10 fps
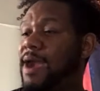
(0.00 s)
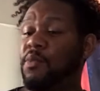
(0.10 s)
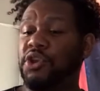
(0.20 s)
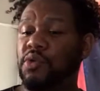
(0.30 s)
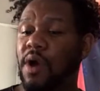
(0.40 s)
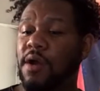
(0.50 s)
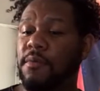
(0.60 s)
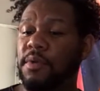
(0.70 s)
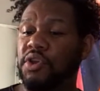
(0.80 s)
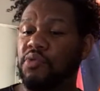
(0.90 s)
And when you
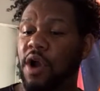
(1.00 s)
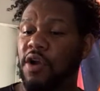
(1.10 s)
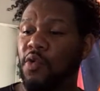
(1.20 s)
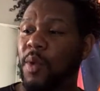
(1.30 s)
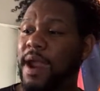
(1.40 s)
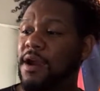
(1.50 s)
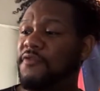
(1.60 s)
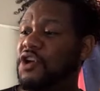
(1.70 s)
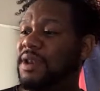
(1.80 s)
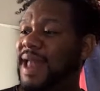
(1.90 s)
are aware
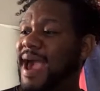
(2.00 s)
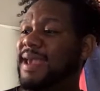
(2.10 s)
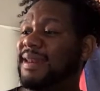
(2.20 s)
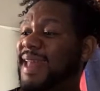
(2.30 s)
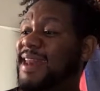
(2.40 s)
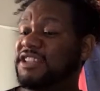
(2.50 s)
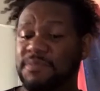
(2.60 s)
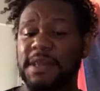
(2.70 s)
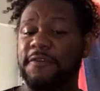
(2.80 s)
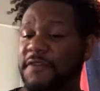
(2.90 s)
of your light, let it
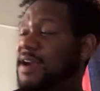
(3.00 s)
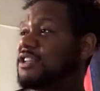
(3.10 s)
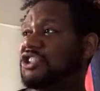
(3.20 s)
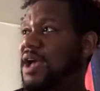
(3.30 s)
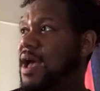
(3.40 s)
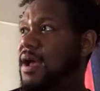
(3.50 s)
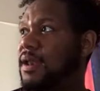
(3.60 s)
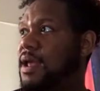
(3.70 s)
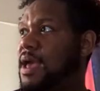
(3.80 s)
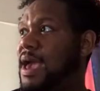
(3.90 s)
motherfucking shine.
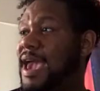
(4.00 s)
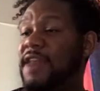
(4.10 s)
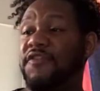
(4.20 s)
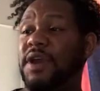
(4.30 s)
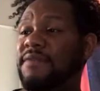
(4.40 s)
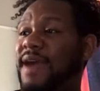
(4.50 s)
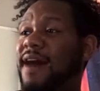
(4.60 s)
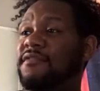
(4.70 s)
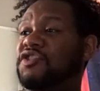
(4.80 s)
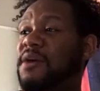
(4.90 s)
And if you're even
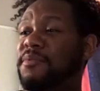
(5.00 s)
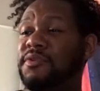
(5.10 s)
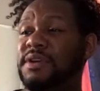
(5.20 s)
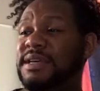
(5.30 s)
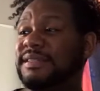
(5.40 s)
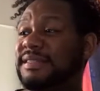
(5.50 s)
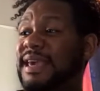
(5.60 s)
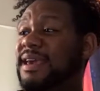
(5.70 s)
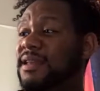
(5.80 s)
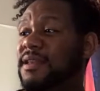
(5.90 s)
having trouble
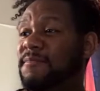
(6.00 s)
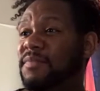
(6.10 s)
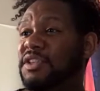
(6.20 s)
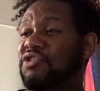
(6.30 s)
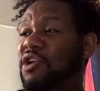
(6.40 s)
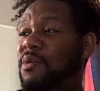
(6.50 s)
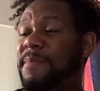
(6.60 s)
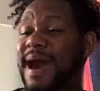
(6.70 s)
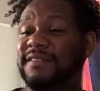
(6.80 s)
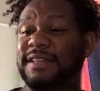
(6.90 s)
seeing,
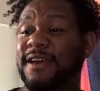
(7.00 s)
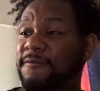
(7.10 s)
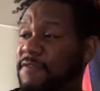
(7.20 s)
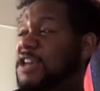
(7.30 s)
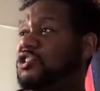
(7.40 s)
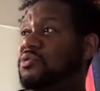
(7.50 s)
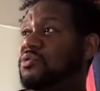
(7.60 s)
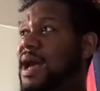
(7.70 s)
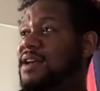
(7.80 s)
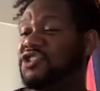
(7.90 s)
what paths take,
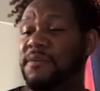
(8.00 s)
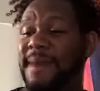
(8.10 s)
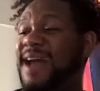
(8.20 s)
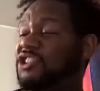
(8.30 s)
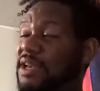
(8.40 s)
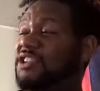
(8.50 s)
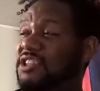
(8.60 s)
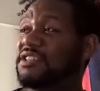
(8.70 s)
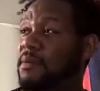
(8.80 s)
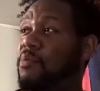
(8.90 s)
visualize. Your
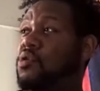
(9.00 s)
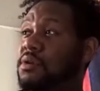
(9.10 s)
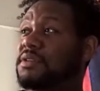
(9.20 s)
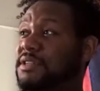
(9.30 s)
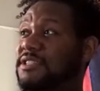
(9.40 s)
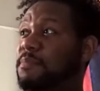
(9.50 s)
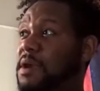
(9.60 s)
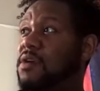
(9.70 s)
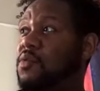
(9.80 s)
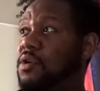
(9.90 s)
imagination is a portal to the
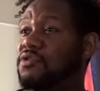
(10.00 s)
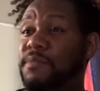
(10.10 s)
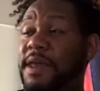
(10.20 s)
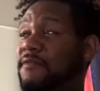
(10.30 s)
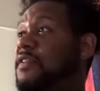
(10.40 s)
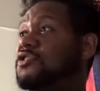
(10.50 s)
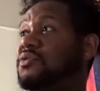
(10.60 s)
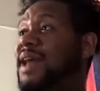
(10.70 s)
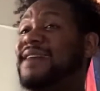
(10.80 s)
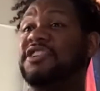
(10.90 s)
spirit world. You better
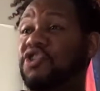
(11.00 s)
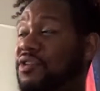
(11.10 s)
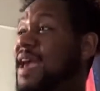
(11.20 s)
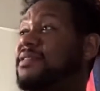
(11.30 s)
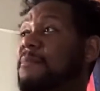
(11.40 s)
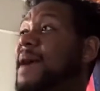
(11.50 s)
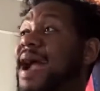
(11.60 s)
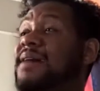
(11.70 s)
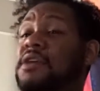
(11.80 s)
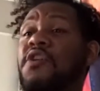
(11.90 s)
visualize and create the
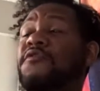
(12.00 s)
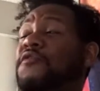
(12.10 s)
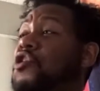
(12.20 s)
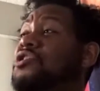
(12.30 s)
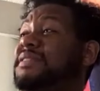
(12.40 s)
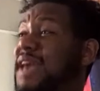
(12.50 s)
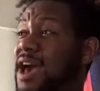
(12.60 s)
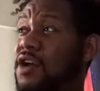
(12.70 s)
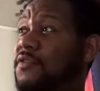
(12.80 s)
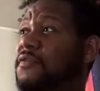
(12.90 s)
path for
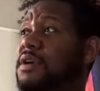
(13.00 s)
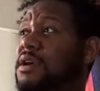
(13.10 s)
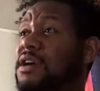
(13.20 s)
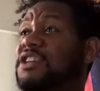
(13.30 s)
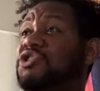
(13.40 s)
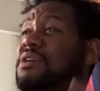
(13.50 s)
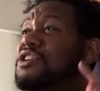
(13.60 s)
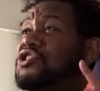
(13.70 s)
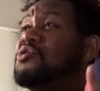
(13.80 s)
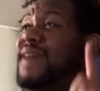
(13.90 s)
yourself. Because you
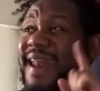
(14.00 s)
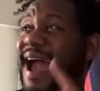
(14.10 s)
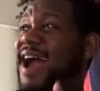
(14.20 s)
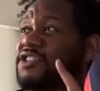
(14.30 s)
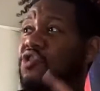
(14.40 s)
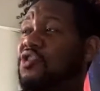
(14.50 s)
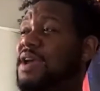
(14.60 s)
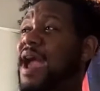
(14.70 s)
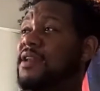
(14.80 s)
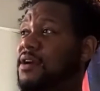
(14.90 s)
can do that as a
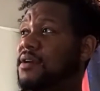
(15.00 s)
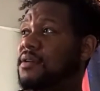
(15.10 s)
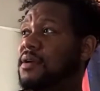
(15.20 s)
creator.